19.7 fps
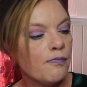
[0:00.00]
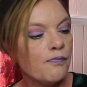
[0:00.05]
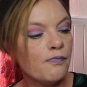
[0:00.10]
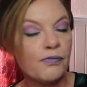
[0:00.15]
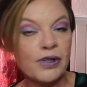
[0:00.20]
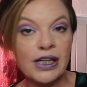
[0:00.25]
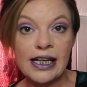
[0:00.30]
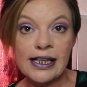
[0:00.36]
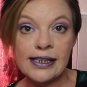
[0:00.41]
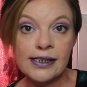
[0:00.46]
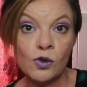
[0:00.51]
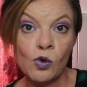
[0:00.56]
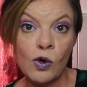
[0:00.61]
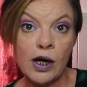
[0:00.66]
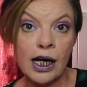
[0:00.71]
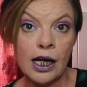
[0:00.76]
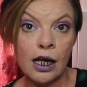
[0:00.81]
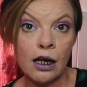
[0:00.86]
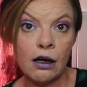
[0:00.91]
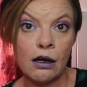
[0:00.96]
But it is
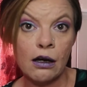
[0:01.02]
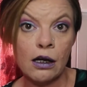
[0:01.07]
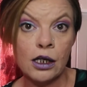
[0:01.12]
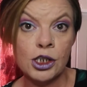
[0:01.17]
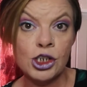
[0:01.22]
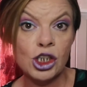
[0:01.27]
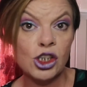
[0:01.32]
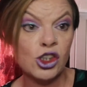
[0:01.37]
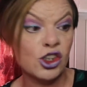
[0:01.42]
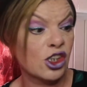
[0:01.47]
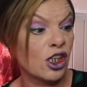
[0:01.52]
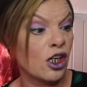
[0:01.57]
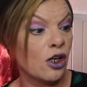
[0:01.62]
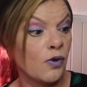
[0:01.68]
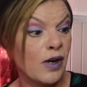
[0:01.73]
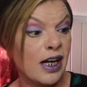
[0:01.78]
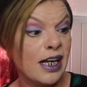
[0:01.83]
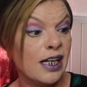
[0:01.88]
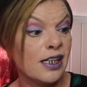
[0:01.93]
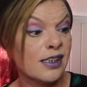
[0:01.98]
quite large,
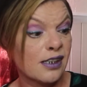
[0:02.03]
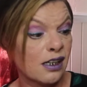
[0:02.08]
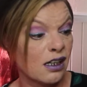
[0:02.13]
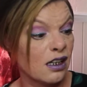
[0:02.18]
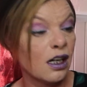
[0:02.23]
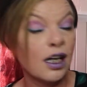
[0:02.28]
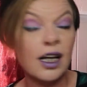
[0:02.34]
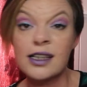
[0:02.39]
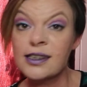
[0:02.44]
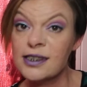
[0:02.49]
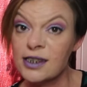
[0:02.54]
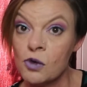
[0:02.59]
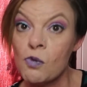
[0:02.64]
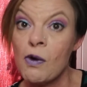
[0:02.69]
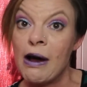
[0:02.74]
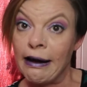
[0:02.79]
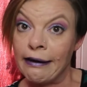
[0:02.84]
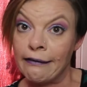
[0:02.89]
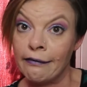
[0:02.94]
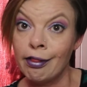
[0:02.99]
so it's going to last a
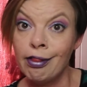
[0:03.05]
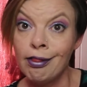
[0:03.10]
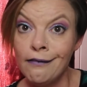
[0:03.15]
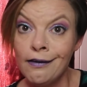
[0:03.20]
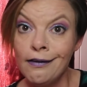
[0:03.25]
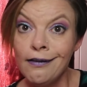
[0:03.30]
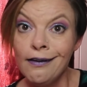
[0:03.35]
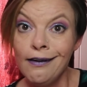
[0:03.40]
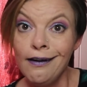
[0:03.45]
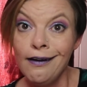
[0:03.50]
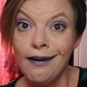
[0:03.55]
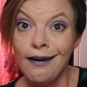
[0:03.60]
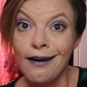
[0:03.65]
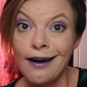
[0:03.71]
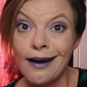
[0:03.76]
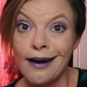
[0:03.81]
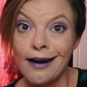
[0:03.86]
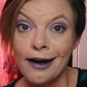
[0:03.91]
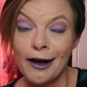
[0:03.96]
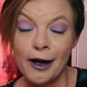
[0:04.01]
while.
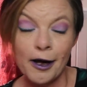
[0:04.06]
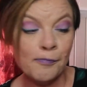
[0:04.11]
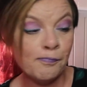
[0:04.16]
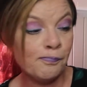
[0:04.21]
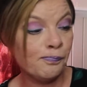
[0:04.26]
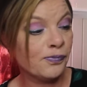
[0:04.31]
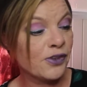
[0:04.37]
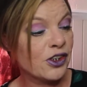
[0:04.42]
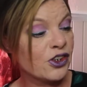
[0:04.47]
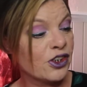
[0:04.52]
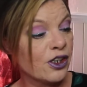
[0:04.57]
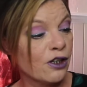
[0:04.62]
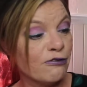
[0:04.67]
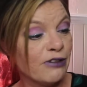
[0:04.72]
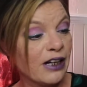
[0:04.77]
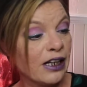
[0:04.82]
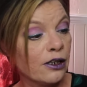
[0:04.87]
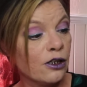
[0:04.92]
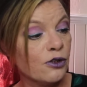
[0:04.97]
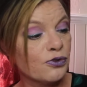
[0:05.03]
So
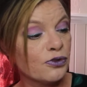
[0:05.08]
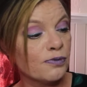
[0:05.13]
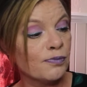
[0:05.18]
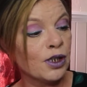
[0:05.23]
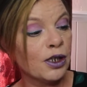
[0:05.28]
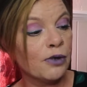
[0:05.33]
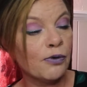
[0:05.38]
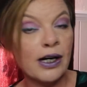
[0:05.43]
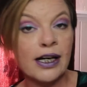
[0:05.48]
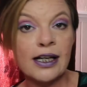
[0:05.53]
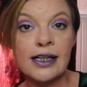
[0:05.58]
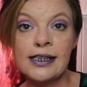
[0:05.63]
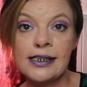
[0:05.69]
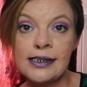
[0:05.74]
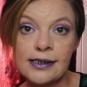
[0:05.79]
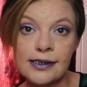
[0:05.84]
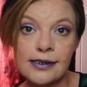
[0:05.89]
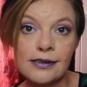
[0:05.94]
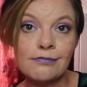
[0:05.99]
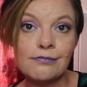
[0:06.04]
value for money
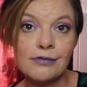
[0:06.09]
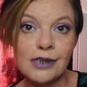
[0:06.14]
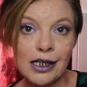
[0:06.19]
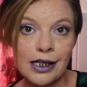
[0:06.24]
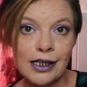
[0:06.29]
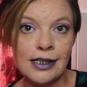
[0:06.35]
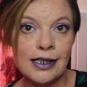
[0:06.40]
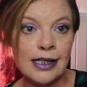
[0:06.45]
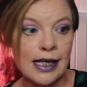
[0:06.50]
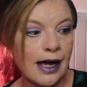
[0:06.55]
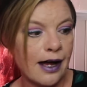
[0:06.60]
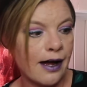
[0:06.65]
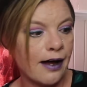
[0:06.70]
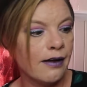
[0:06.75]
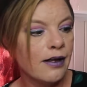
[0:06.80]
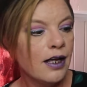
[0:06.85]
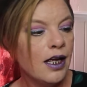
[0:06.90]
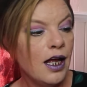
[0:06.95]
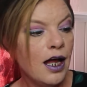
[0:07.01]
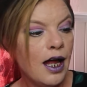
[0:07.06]
wise, yeah.
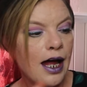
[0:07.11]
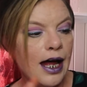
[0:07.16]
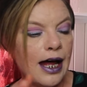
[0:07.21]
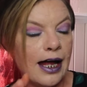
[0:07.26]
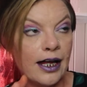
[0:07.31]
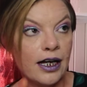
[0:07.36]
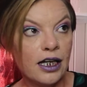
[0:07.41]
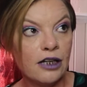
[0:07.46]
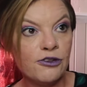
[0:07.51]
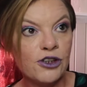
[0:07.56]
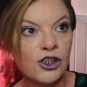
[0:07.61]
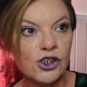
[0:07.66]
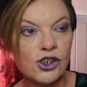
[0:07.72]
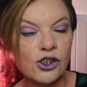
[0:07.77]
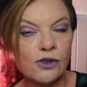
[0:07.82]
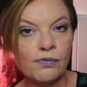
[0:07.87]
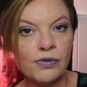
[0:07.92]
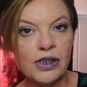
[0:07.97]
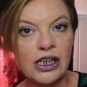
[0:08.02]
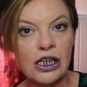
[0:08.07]
And if you're
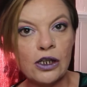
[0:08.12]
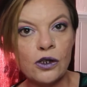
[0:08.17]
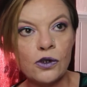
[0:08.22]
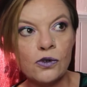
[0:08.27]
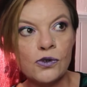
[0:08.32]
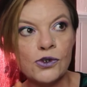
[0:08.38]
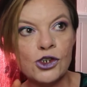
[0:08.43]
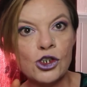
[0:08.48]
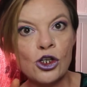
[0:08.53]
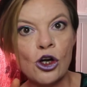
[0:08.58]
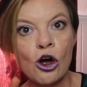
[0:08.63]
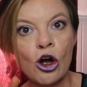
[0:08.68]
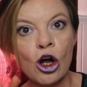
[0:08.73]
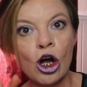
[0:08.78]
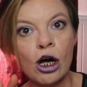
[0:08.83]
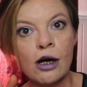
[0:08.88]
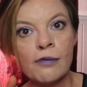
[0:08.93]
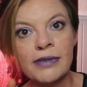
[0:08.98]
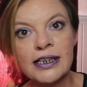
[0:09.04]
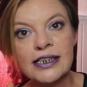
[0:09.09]
somebody who's not
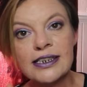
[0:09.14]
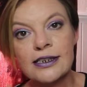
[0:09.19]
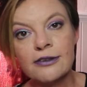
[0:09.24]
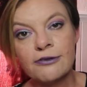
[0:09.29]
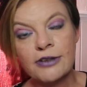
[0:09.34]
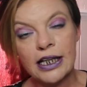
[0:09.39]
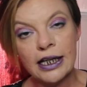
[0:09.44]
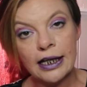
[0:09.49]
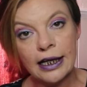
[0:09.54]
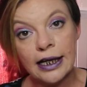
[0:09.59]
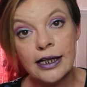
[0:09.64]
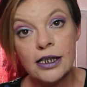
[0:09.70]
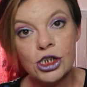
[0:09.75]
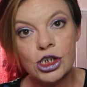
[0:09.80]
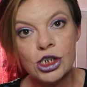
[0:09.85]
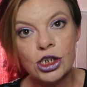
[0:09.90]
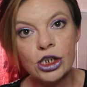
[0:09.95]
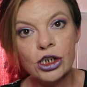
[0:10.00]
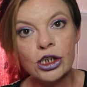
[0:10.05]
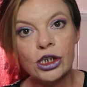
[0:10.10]
got a massive
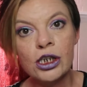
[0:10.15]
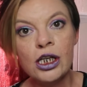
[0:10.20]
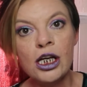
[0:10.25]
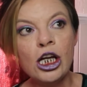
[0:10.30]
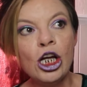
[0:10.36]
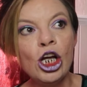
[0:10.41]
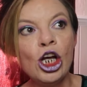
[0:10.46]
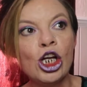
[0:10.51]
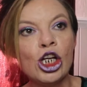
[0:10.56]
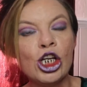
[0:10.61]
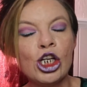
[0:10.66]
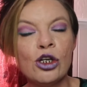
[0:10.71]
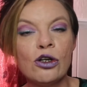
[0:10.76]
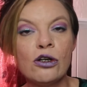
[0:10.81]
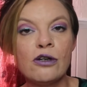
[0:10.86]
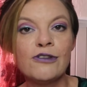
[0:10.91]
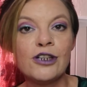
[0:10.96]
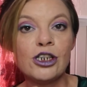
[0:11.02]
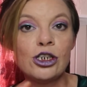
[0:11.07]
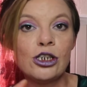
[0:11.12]
collection, you're
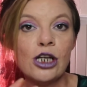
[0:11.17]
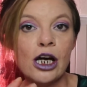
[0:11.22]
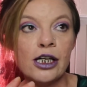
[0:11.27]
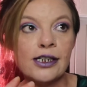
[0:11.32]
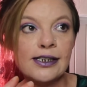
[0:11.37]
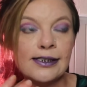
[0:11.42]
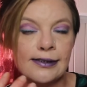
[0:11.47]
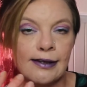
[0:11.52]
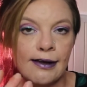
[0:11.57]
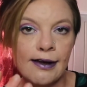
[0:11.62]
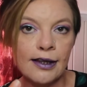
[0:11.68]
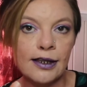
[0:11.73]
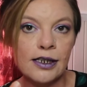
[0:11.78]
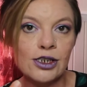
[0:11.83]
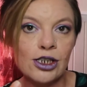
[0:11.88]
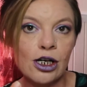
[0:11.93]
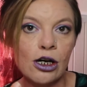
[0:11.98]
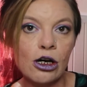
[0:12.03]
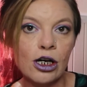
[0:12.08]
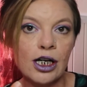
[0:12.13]
of a slightly
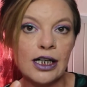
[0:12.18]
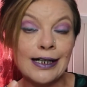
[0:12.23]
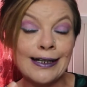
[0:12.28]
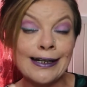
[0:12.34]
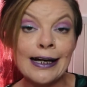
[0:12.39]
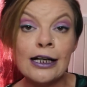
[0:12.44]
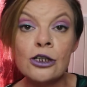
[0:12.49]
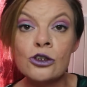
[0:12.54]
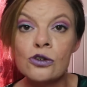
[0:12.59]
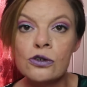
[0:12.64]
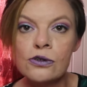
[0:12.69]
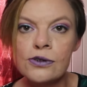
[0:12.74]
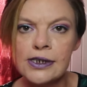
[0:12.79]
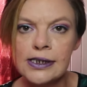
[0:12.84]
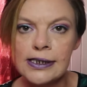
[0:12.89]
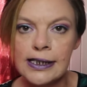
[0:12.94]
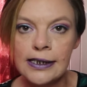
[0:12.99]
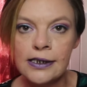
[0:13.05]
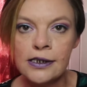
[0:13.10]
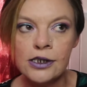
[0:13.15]
darker natural
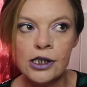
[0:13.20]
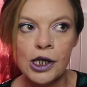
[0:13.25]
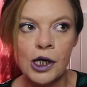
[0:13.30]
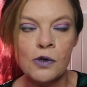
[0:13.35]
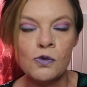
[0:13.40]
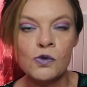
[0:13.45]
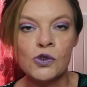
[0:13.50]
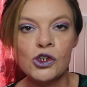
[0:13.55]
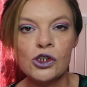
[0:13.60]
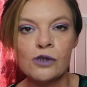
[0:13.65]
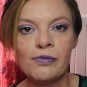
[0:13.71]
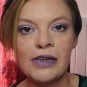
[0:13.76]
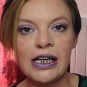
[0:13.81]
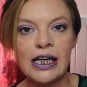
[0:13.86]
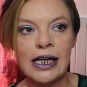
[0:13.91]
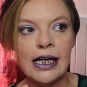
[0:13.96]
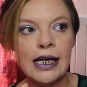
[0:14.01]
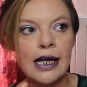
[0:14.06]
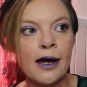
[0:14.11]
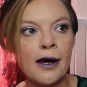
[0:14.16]
skin tone to me.